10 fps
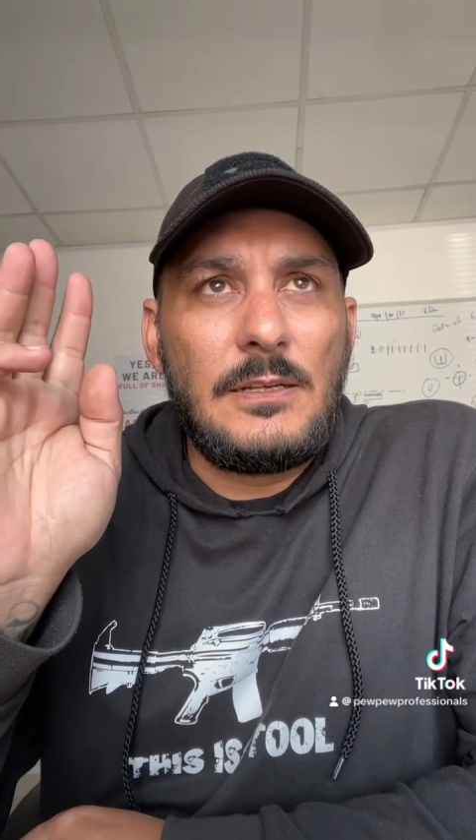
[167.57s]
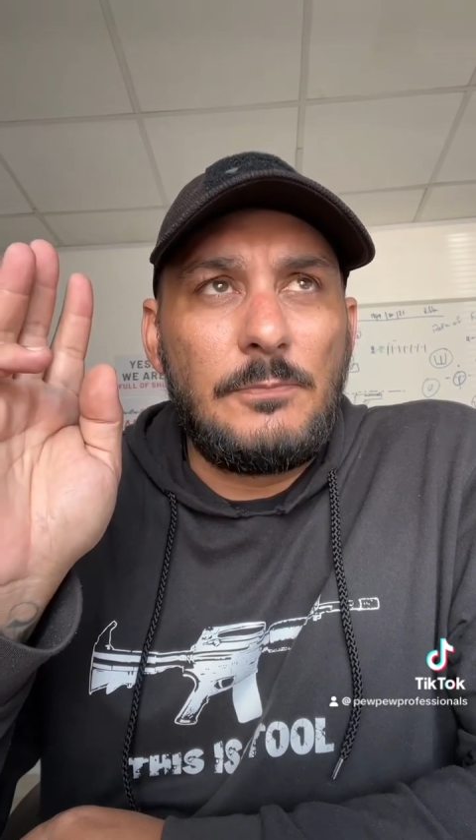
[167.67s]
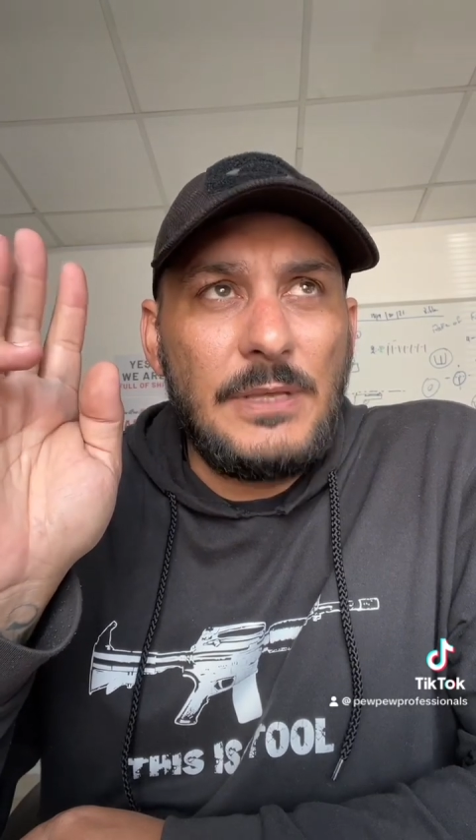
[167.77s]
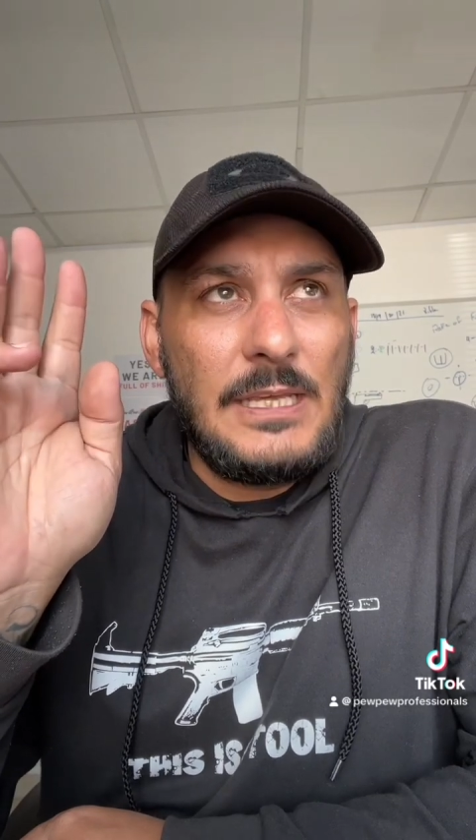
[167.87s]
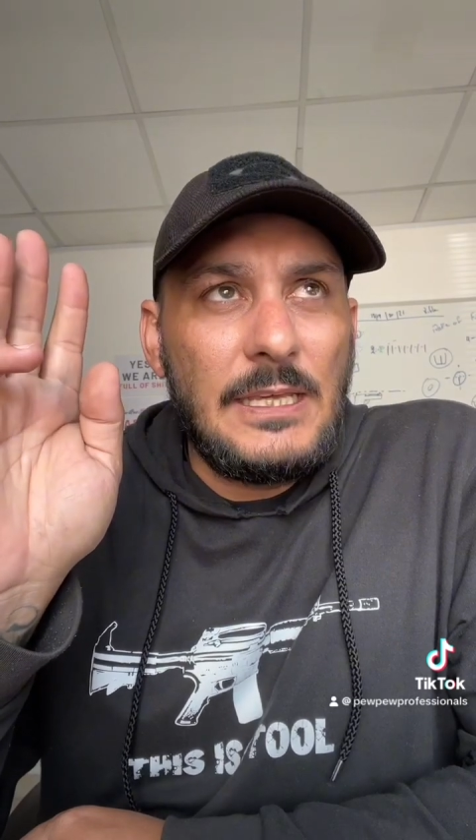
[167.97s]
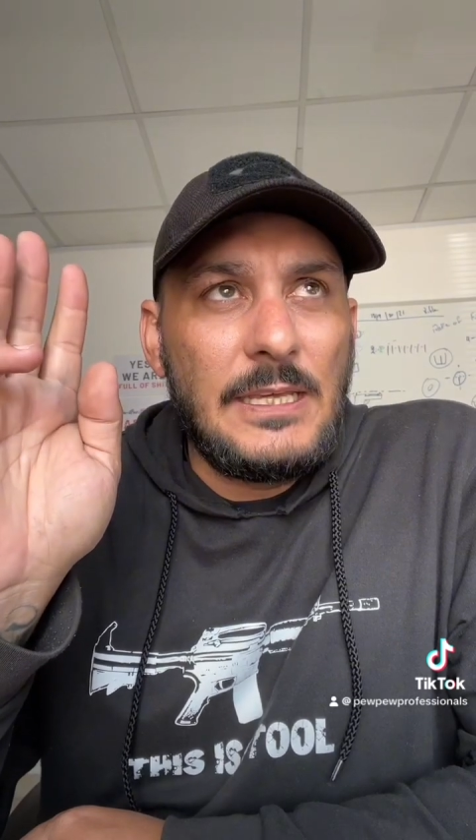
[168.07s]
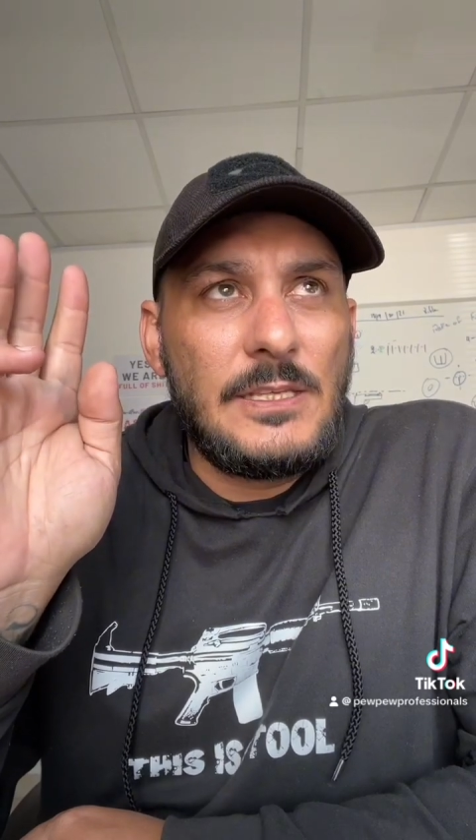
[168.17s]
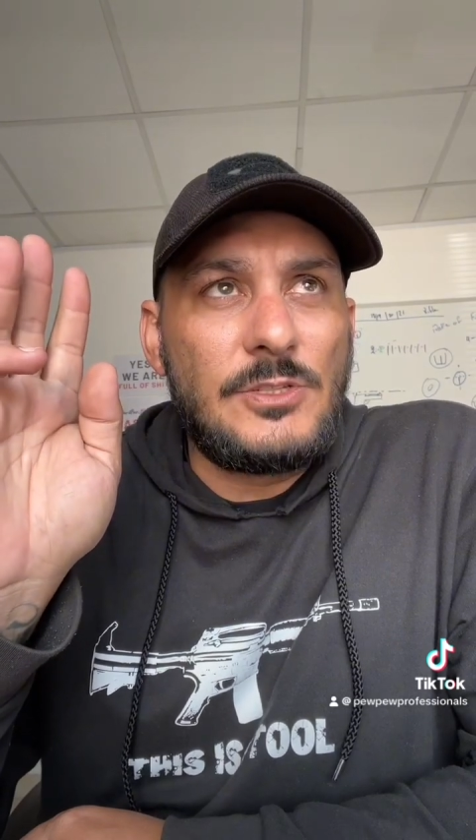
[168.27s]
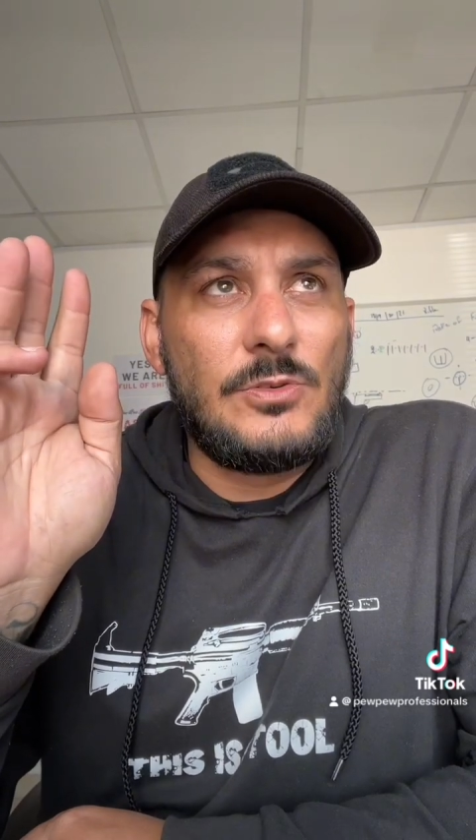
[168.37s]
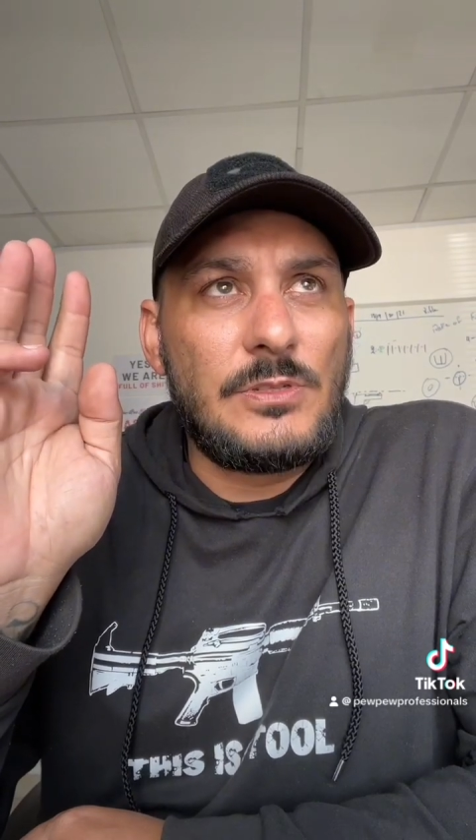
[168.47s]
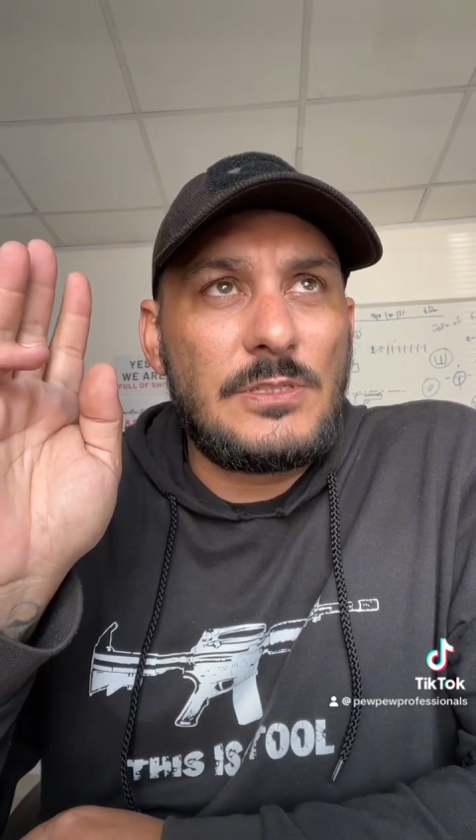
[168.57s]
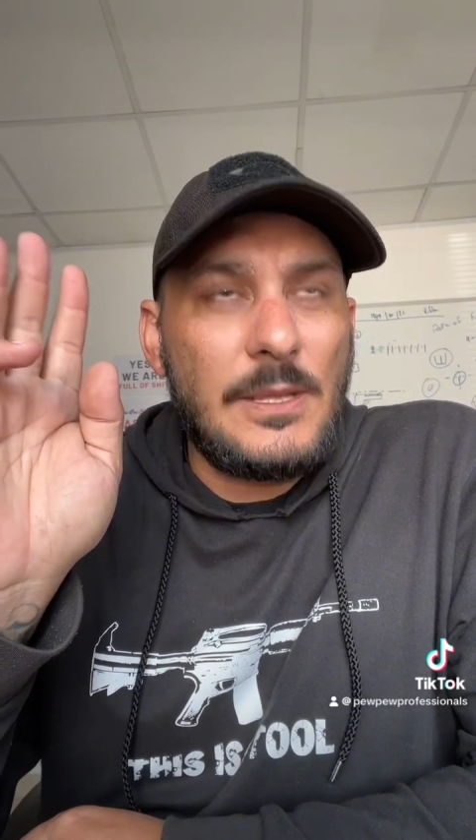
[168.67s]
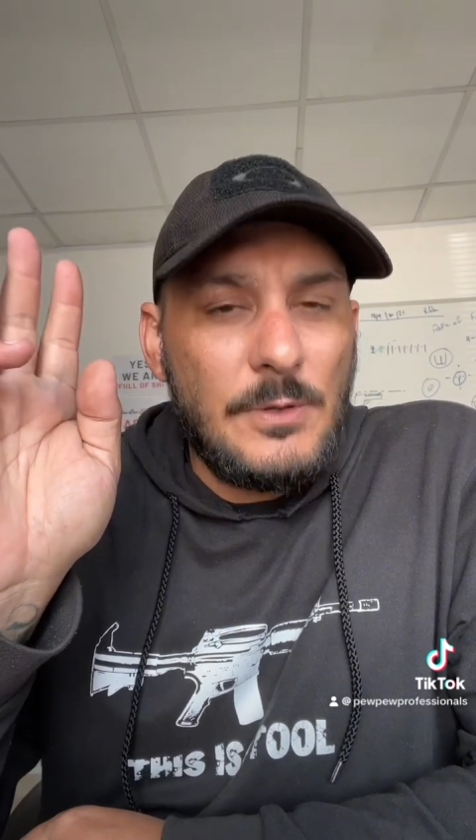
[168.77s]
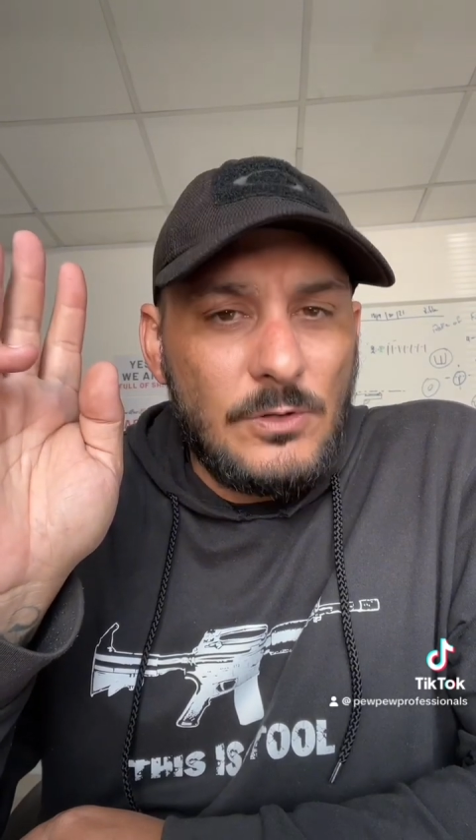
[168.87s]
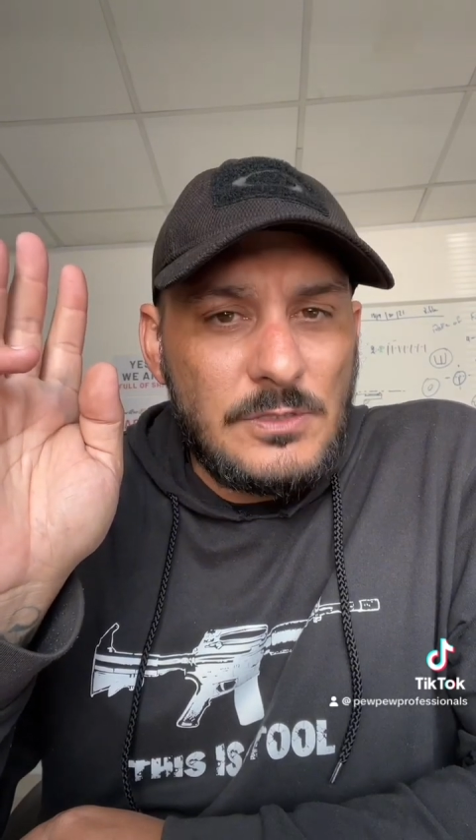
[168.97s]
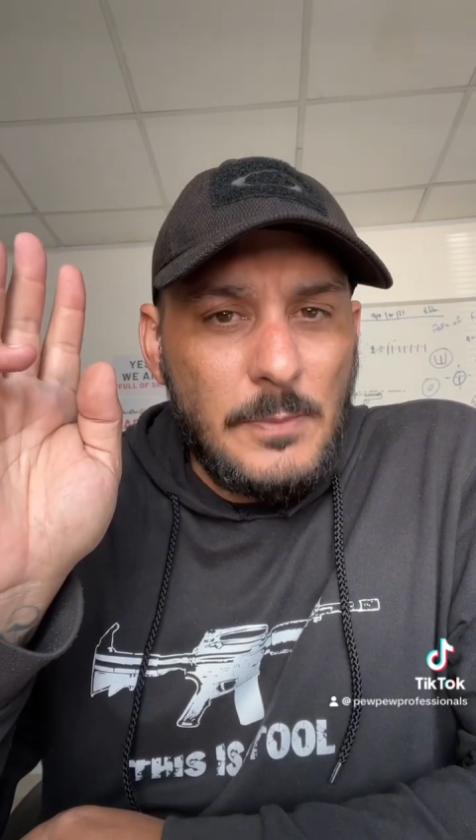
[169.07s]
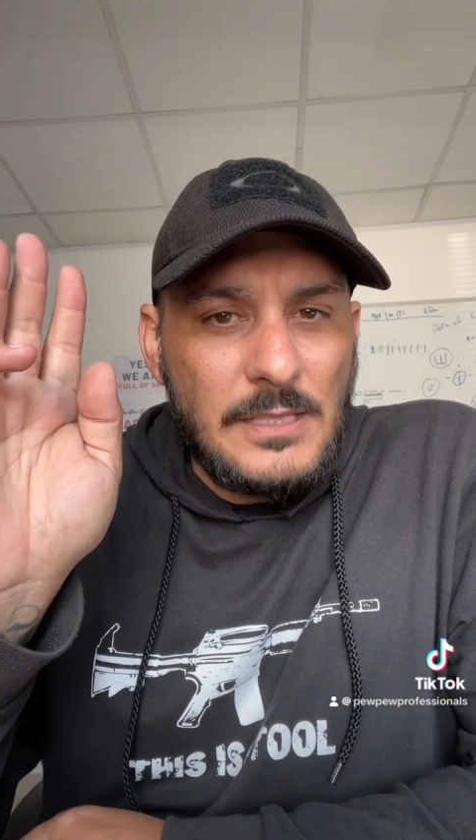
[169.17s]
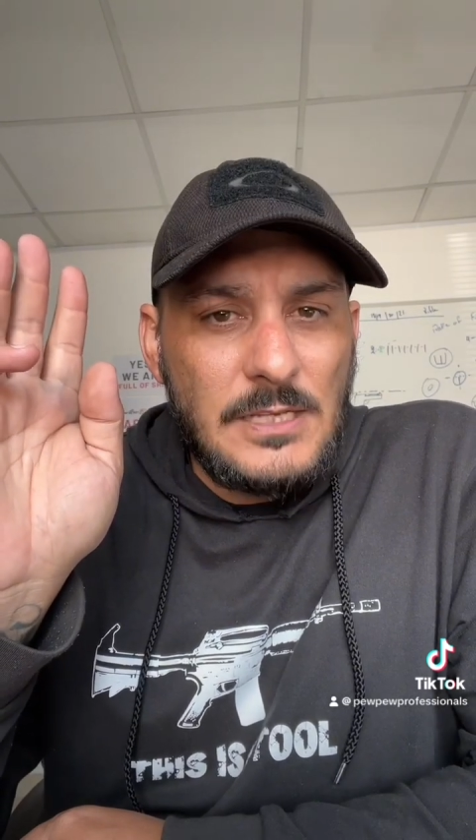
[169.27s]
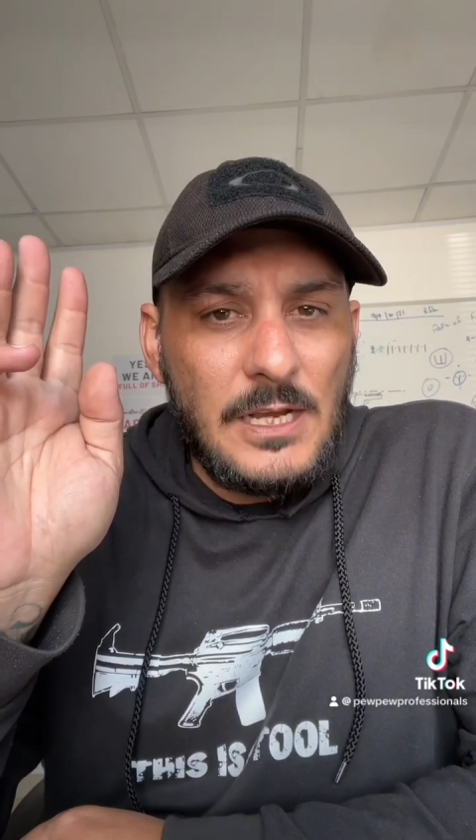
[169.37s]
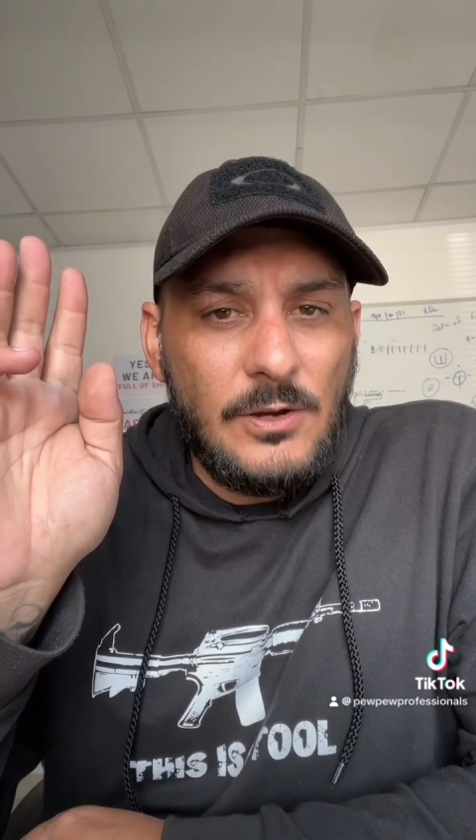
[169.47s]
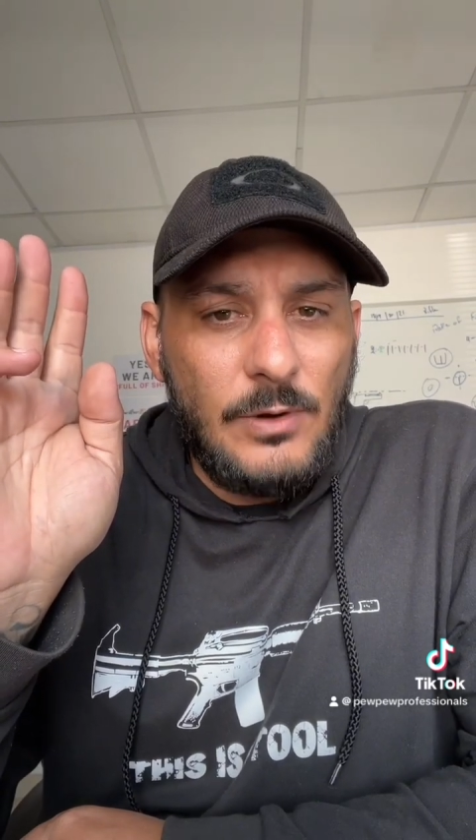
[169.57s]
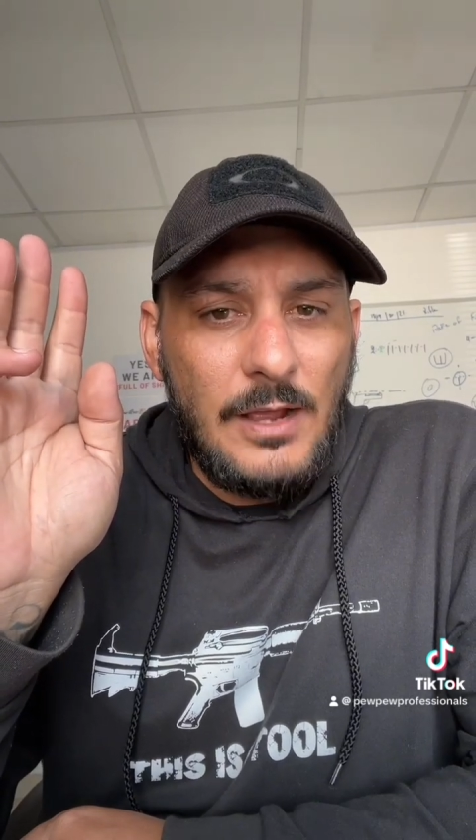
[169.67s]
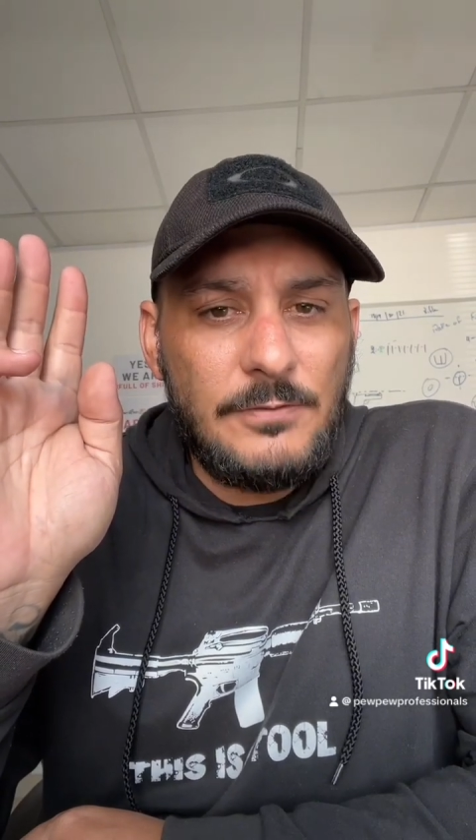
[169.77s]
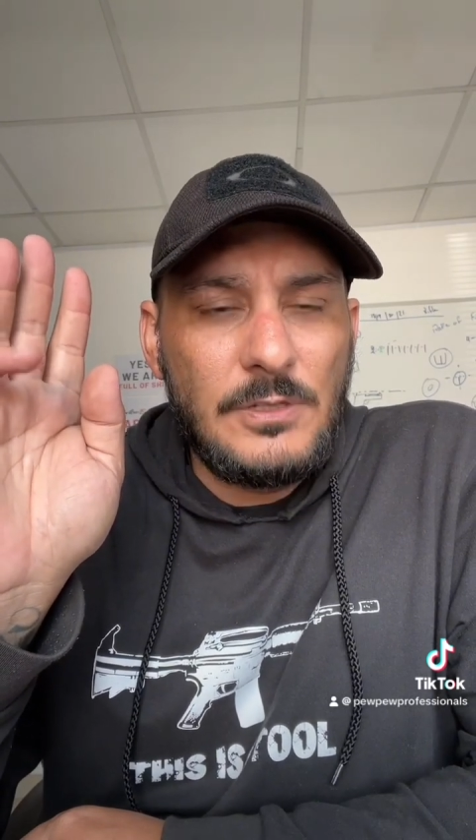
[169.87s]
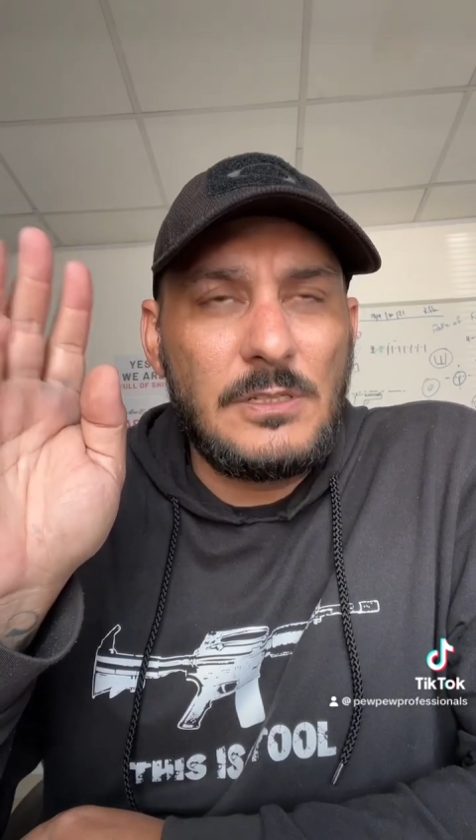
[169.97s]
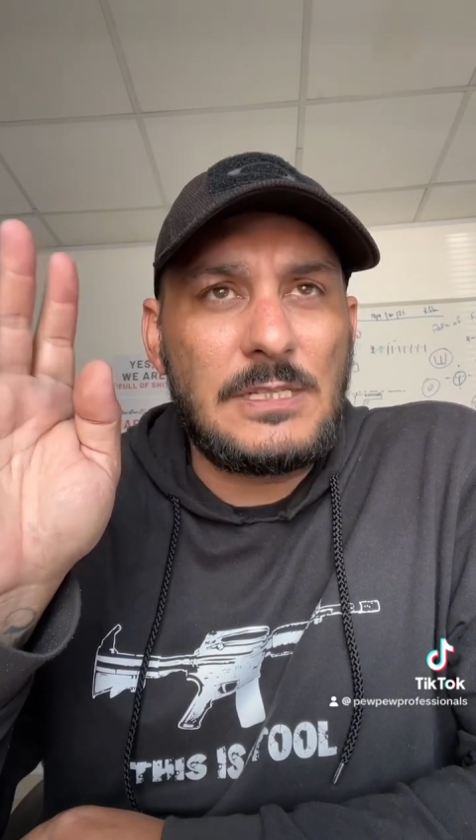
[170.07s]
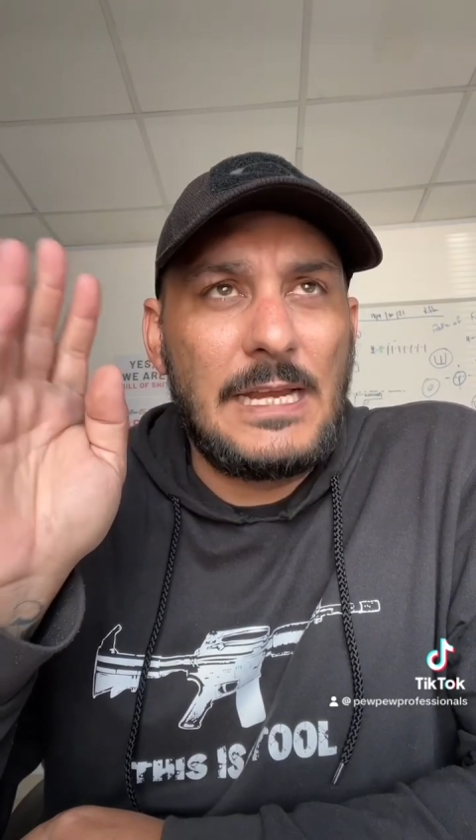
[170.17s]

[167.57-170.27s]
B is your semi-automatic rifles,